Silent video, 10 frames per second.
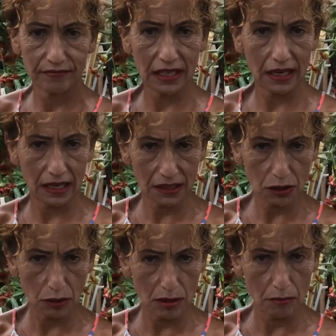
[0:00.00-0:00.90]
The cars
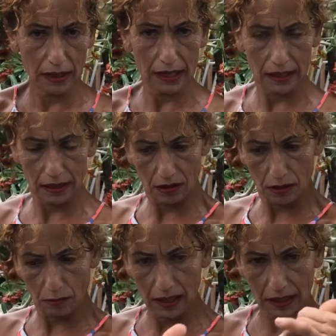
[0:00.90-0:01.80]
go one way and the
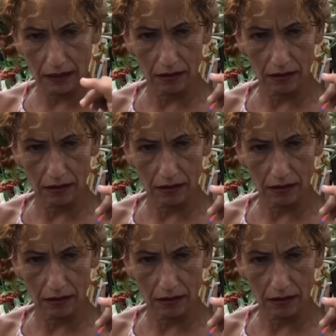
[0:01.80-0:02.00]
other way,